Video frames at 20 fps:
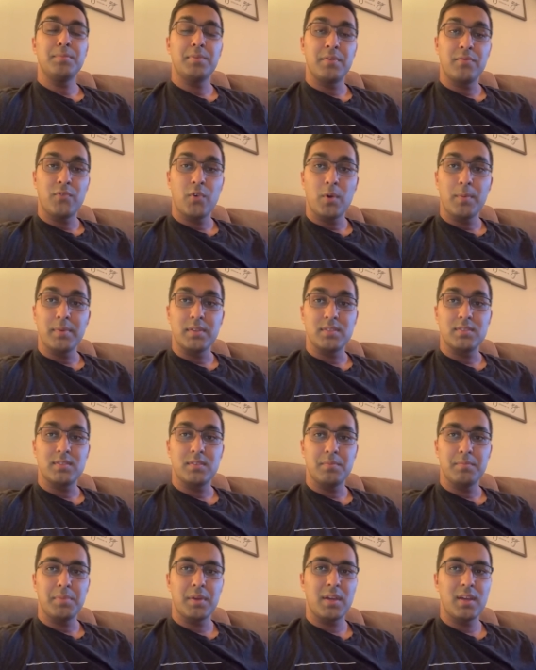performance
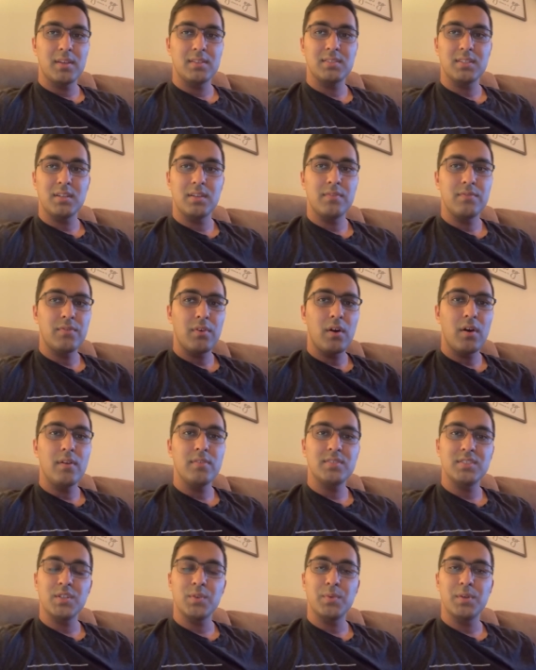because it
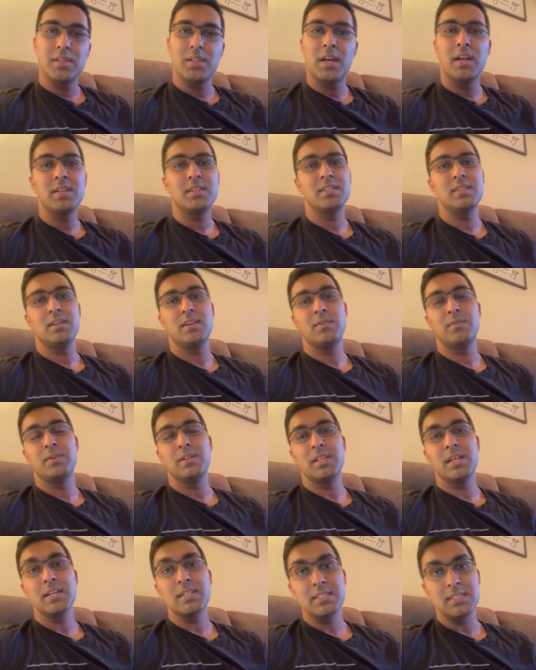involves a
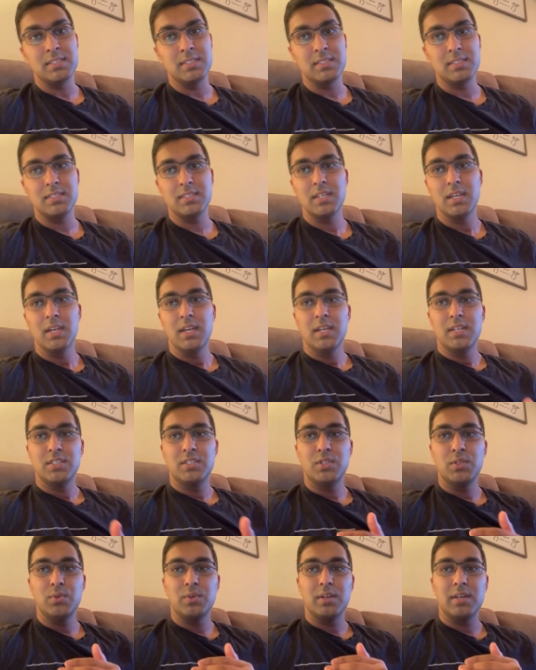reluctance
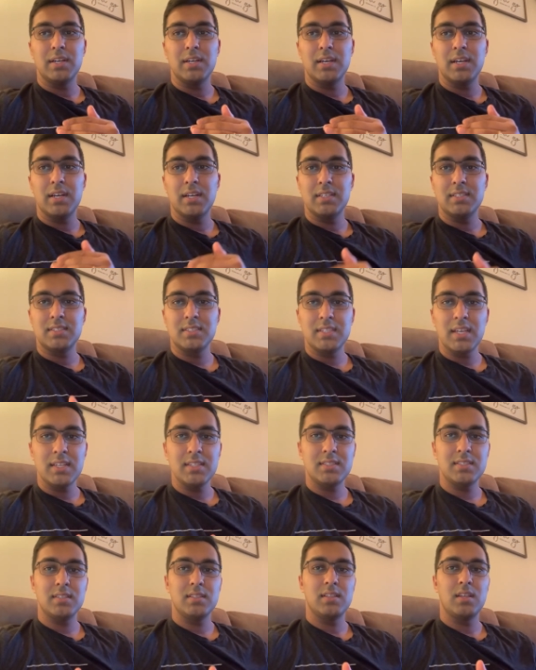to
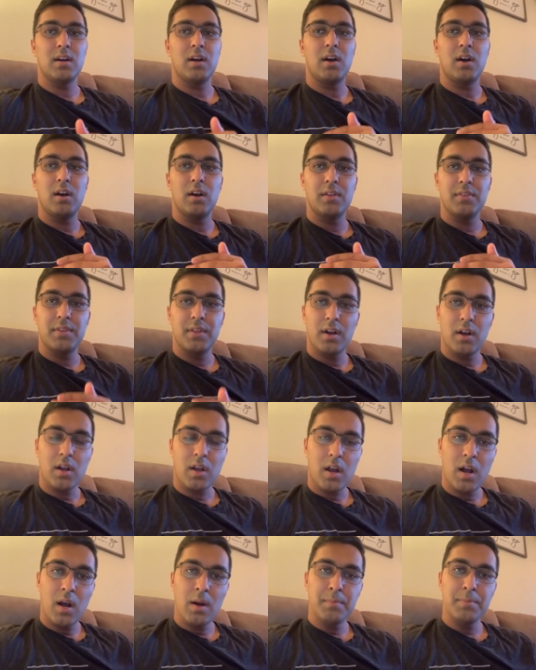assess the
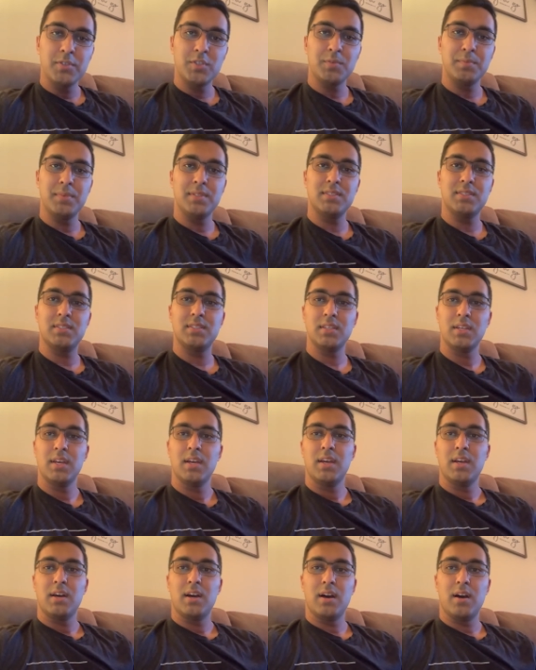accomplishments
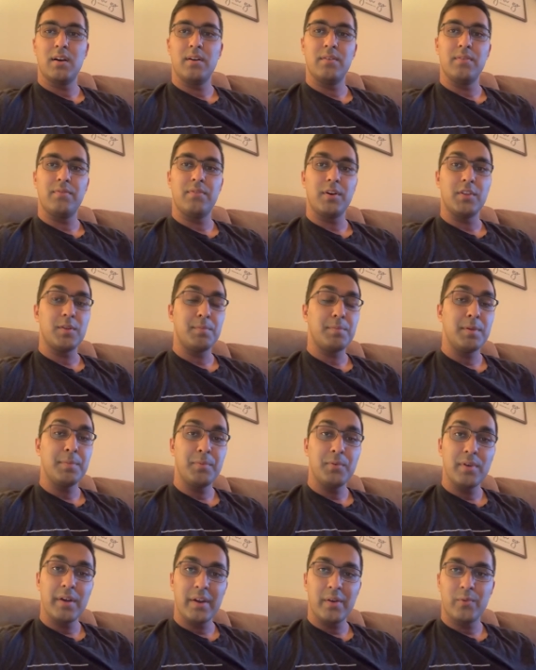of other
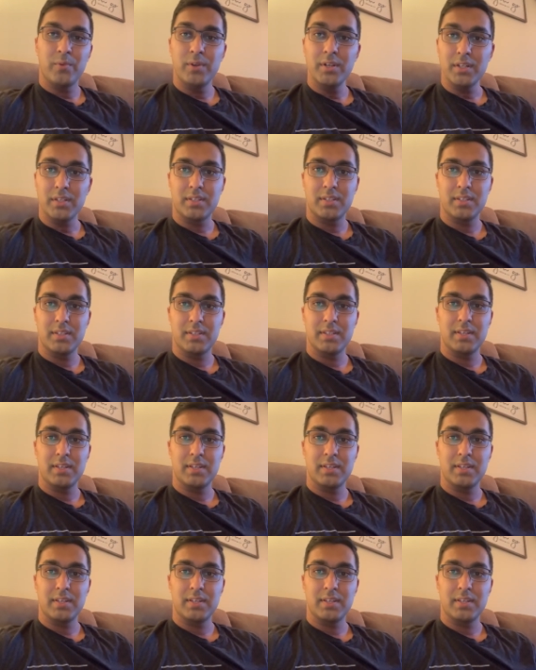people at work.